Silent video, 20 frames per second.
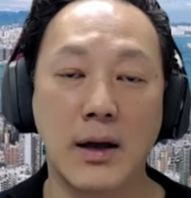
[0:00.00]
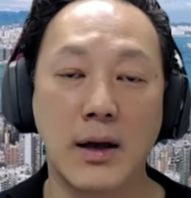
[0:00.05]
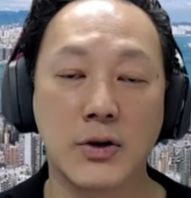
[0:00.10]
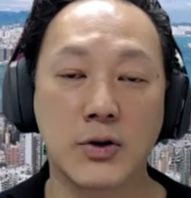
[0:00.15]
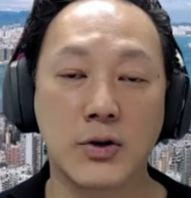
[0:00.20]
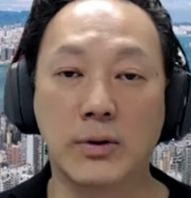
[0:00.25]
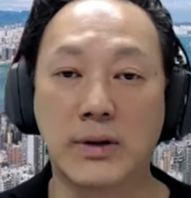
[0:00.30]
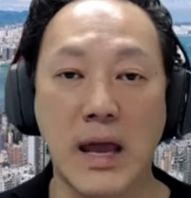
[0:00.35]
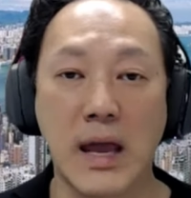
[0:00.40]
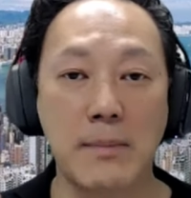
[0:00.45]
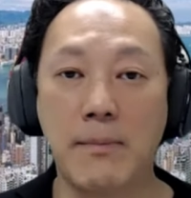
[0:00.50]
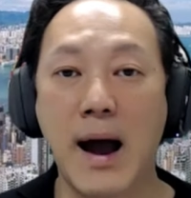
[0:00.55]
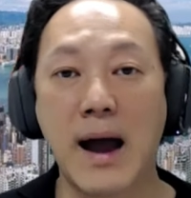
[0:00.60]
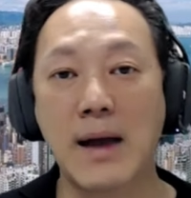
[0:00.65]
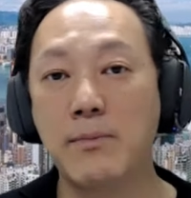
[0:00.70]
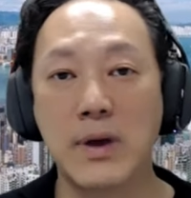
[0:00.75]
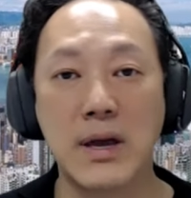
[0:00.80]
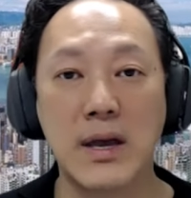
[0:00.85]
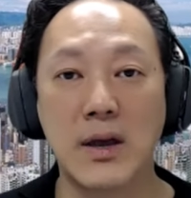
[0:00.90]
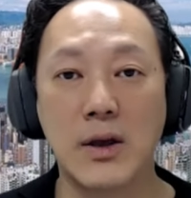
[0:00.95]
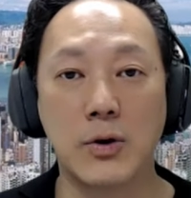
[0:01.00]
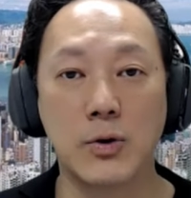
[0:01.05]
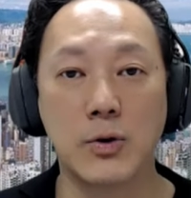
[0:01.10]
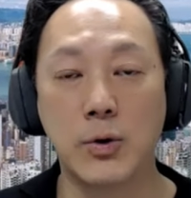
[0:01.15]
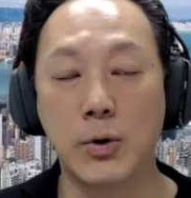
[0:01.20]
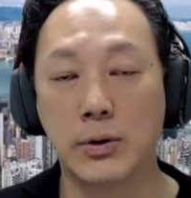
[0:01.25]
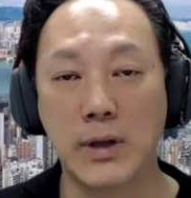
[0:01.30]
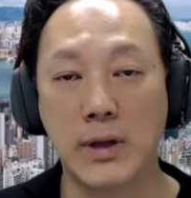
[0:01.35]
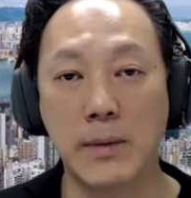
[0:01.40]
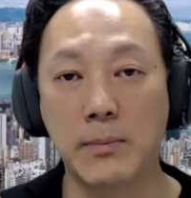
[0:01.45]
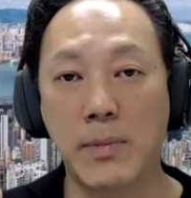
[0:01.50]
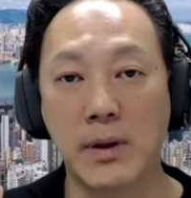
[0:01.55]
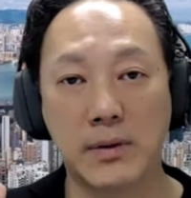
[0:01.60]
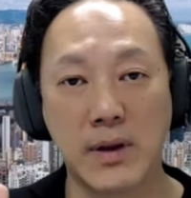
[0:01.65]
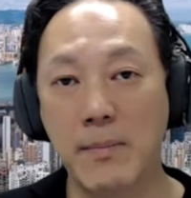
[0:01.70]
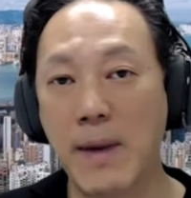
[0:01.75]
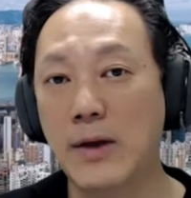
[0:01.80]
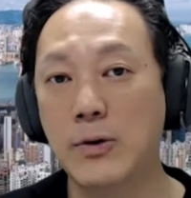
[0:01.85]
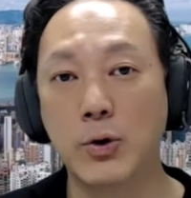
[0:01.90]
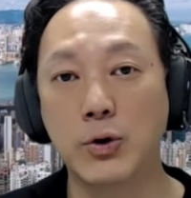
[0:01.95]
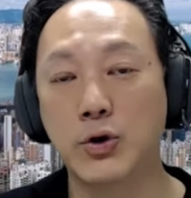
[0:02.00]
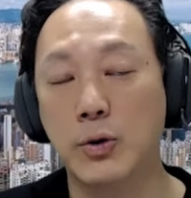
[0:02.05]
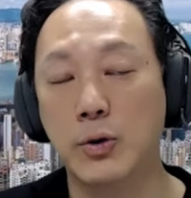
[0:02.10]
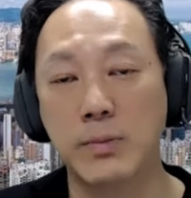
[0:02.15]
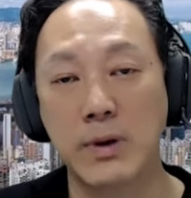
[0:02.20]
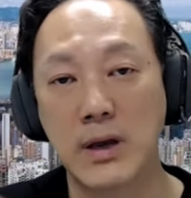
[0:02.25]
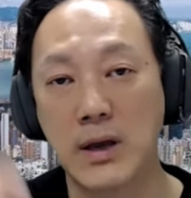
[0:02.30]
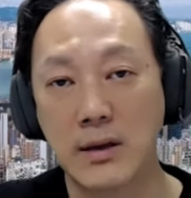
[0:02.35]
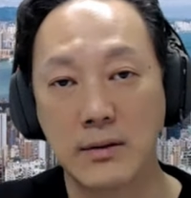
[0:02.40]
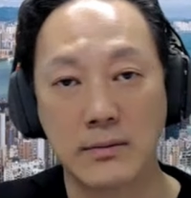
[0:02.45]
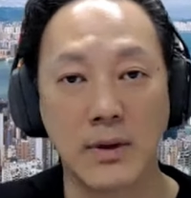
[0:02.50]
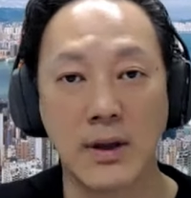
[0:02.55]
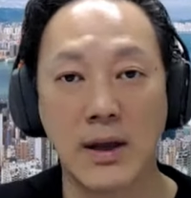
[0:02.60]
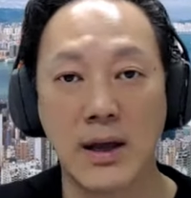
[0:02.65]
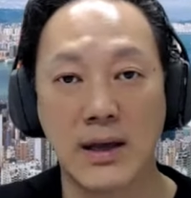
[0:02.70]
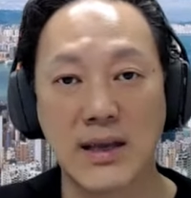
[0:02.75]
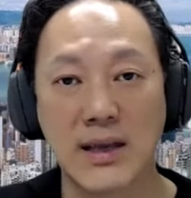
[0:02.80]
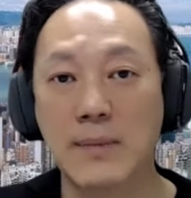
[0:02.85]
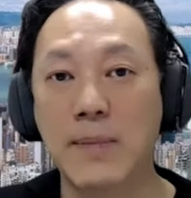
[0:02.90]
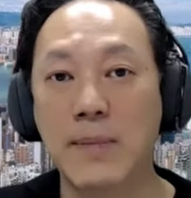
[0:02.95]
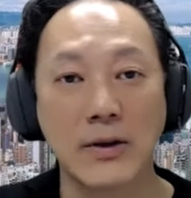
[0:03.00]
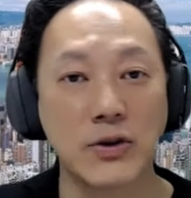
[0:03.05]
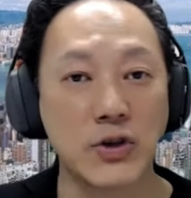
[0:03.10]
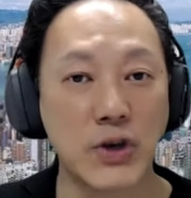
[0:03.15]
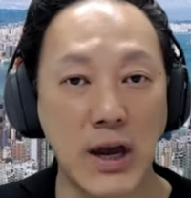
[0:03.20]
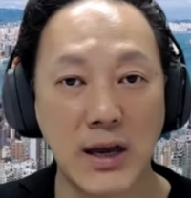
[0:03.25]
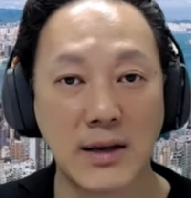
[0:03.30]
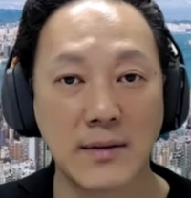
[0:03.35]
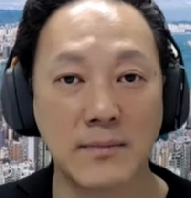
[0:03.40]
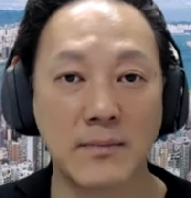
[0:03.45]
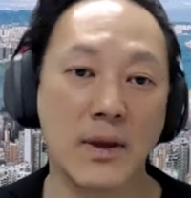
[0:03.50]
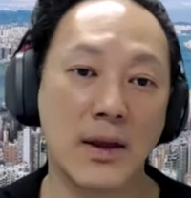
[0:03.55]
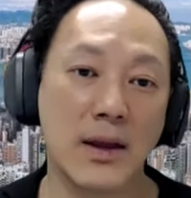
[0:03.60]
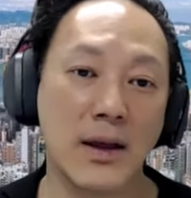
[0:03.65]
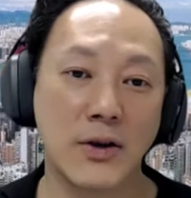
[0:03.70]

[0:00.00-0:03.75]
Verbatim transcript: So they might be they, they might used to be in say Beijing.